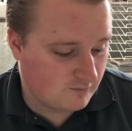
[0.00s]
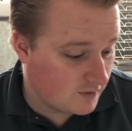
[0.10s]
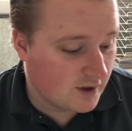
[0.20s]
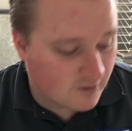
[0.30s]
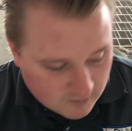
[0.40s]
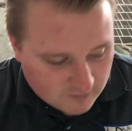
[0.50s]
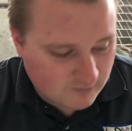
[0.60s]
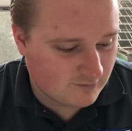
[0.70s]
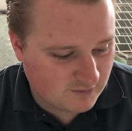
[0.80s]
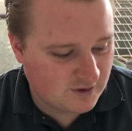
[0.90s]
but
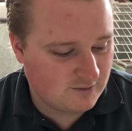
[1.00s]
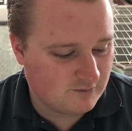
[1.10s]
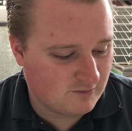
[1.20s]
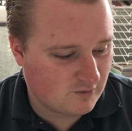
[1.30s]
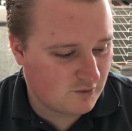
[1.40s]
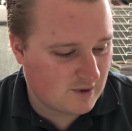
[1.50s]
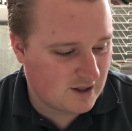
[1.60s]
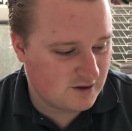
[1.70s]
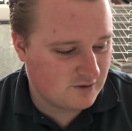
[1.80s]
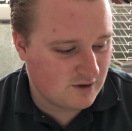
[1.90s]

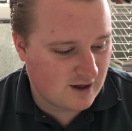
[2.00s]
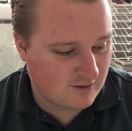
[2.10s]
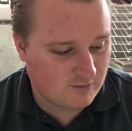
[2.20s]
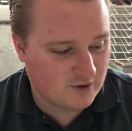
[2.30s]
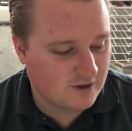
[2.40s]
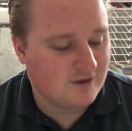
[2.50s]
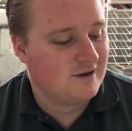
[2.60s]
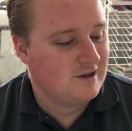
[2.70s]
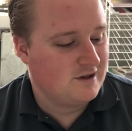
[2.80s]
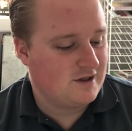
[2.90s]
remind you of that. But
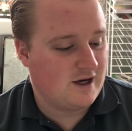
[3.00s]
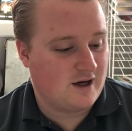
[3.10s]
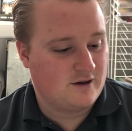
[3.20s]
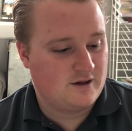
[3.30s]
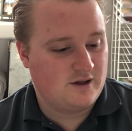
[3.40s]
yeah,